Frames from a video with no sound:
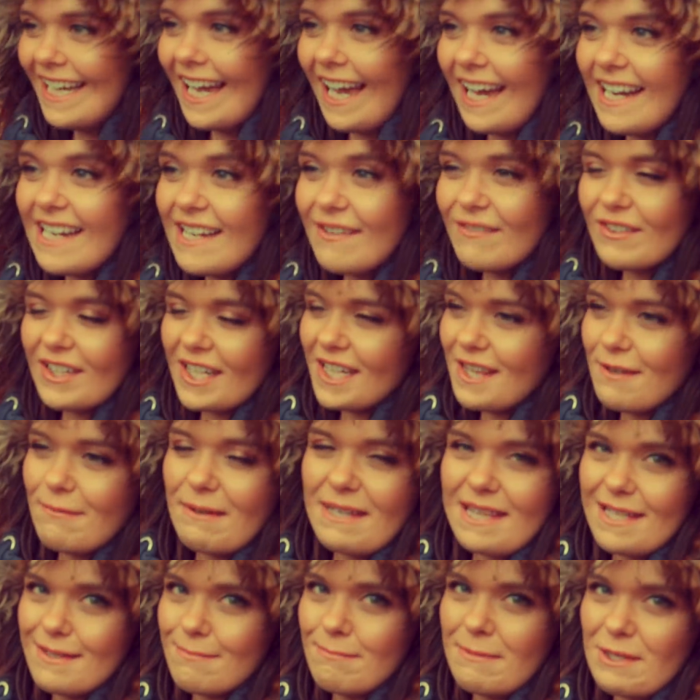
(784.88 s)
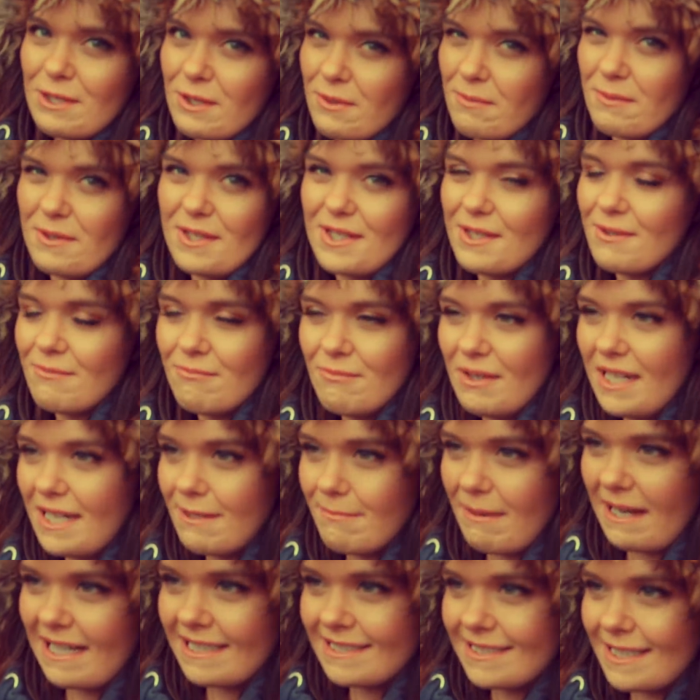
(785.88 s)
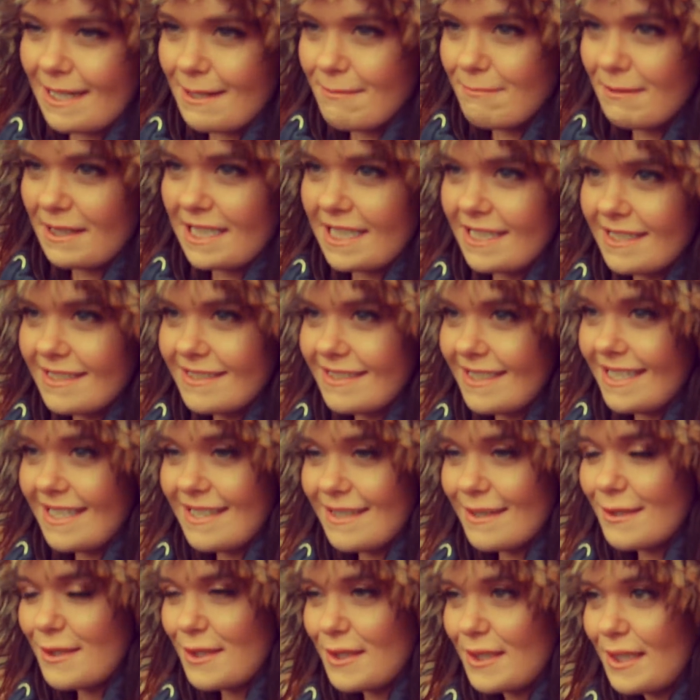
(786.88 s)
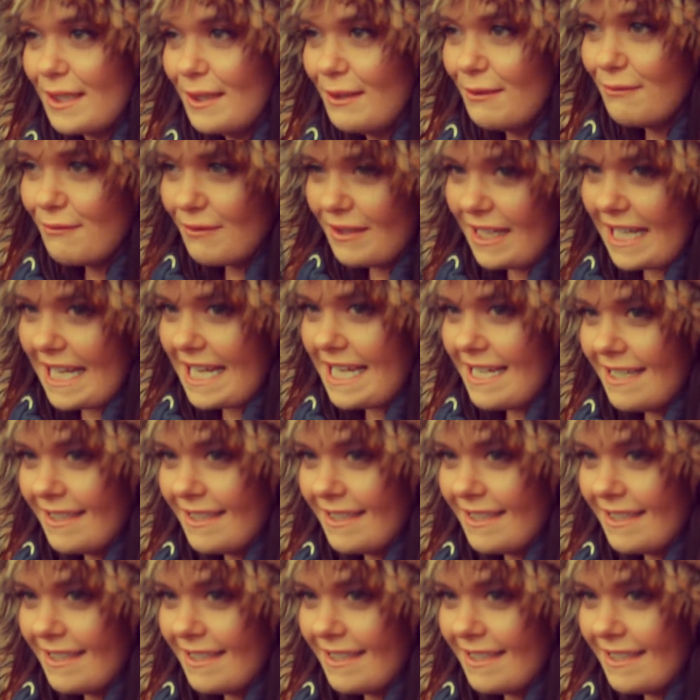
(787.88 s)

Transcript: And even though the weather's miserable, it doesn't really matter because it's just lovely.